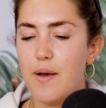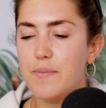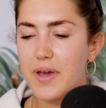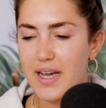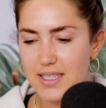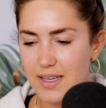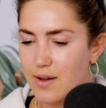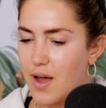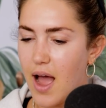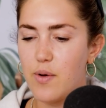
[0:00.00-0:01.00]
Because
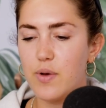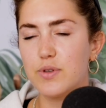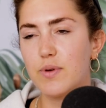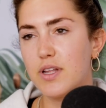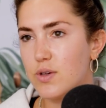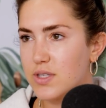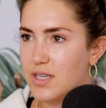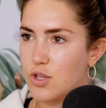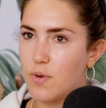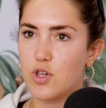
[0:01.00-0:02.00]
it was one of those
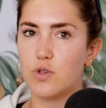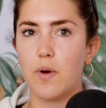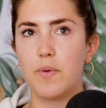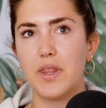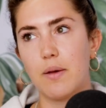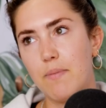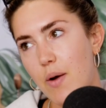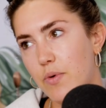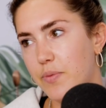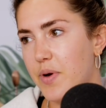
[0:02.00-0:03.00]
situations where we like met
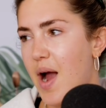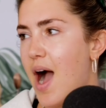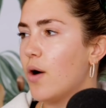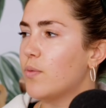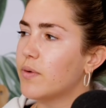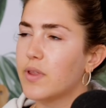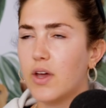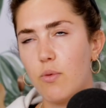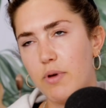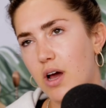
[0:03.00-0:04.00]
when we were out and we were like,
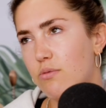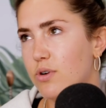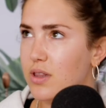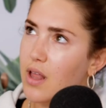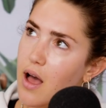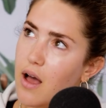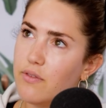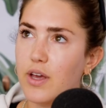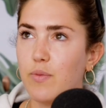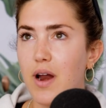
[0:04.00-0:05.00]
oh my God, we're in love,
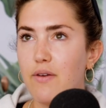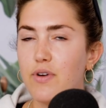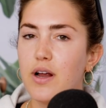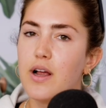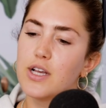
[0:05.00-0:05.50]
like whatever.